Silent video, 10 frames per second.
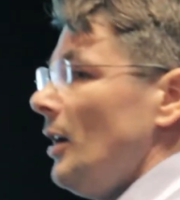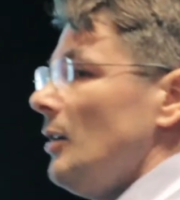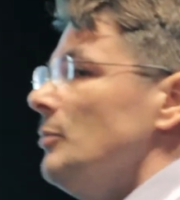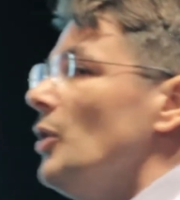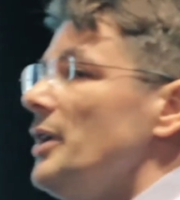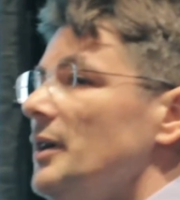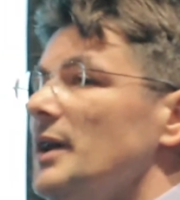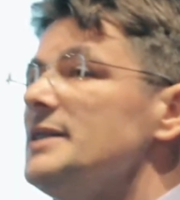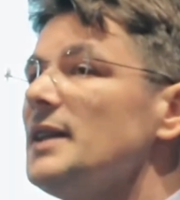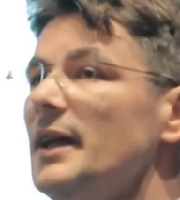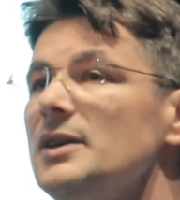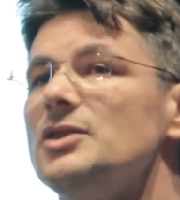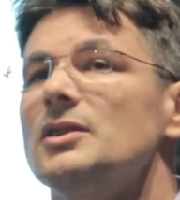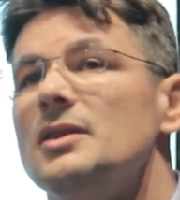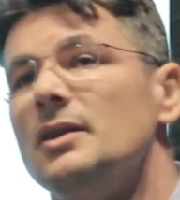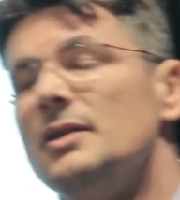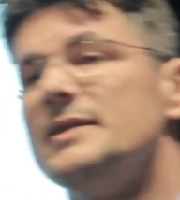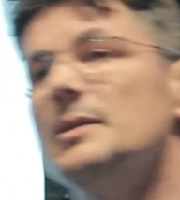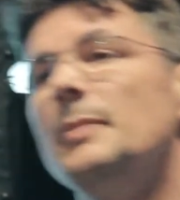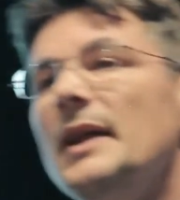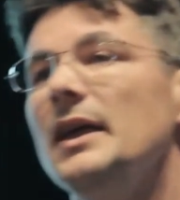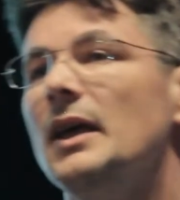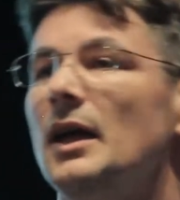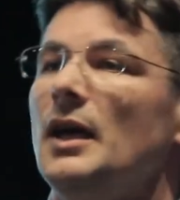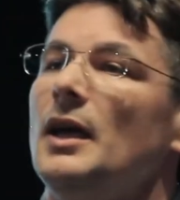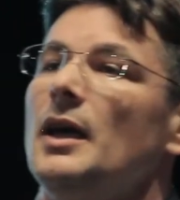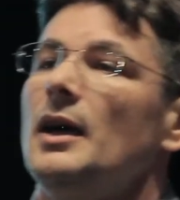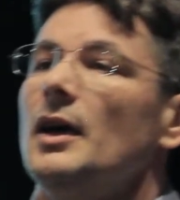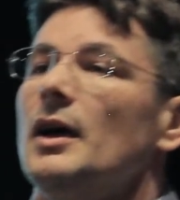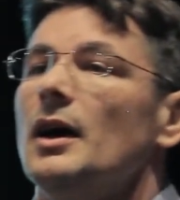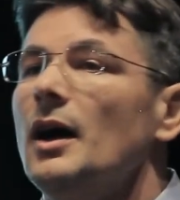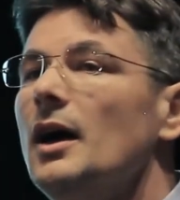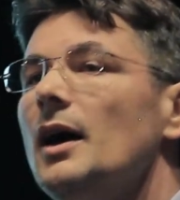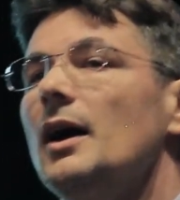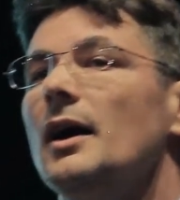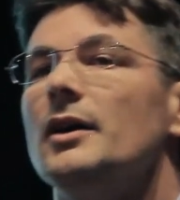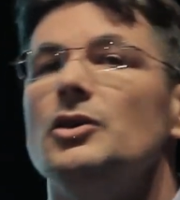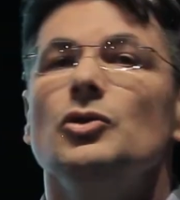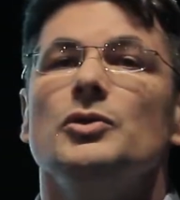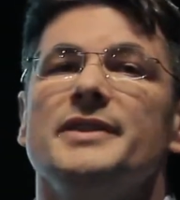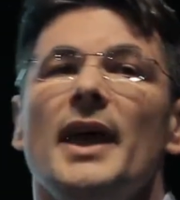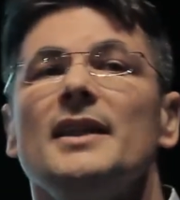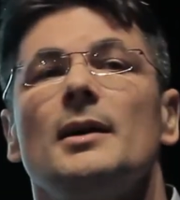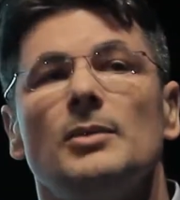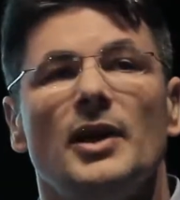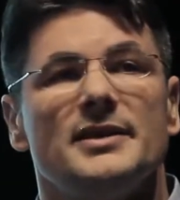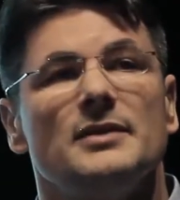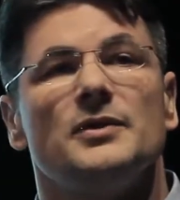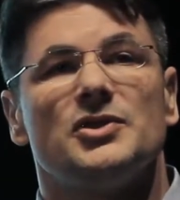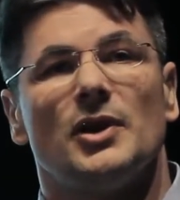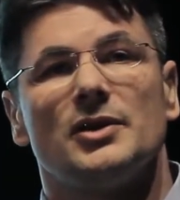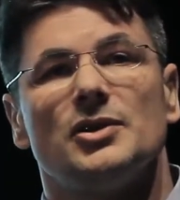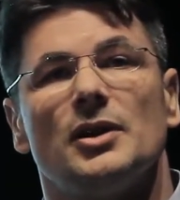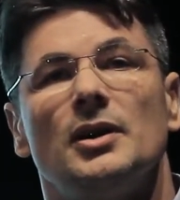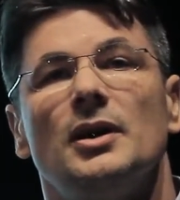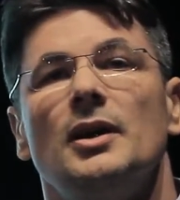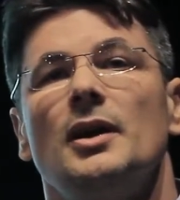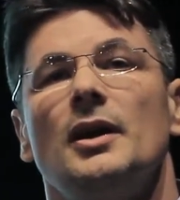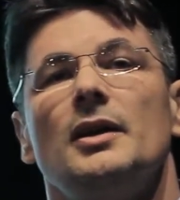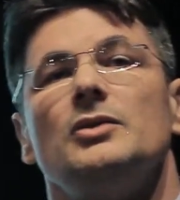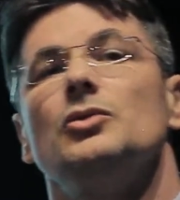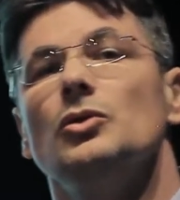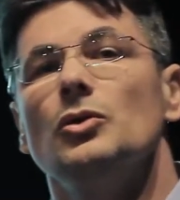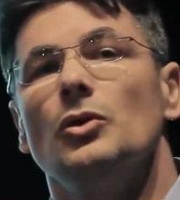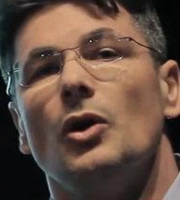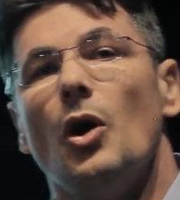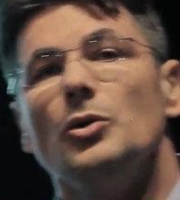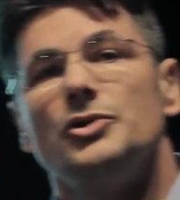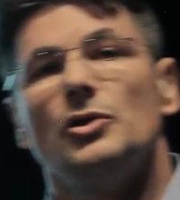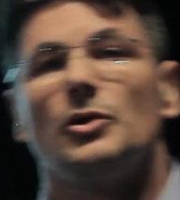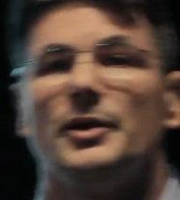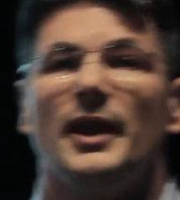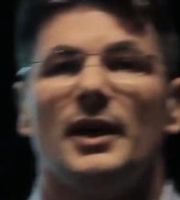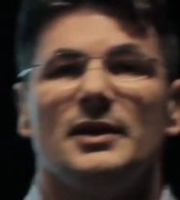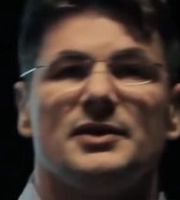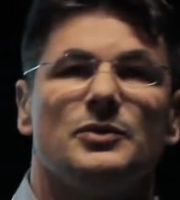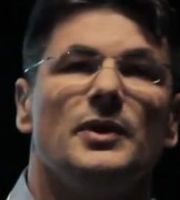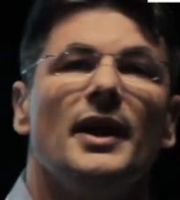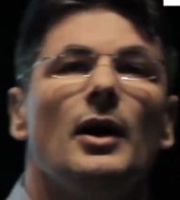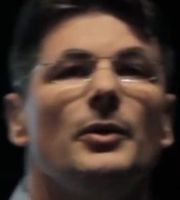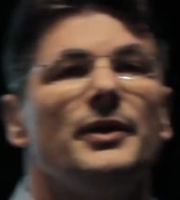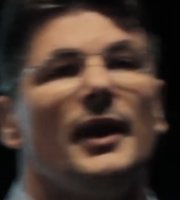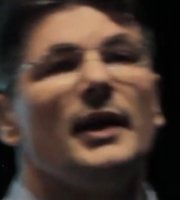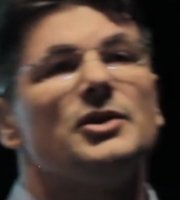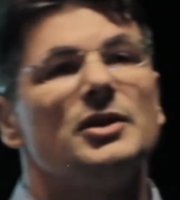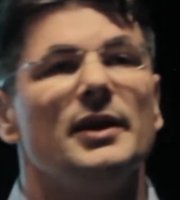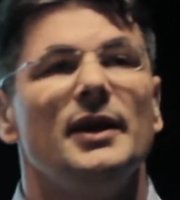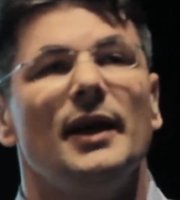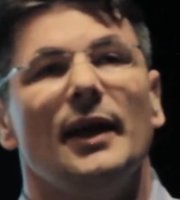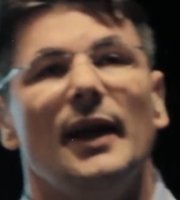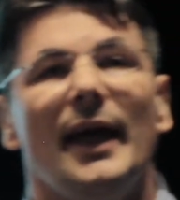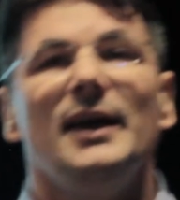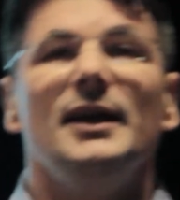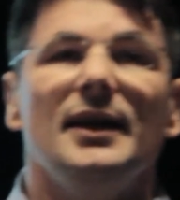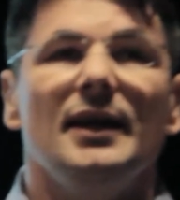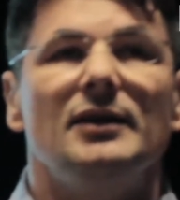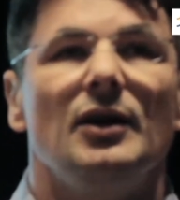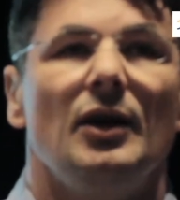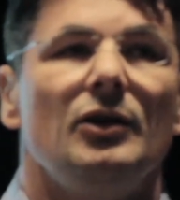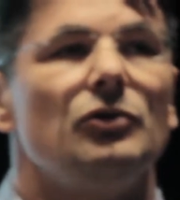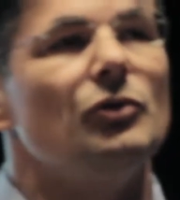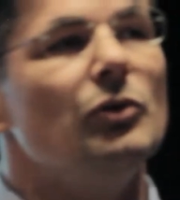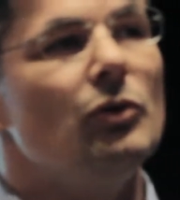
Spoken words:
modern installation simply use AWS infrastructure to host your containers without actually any need to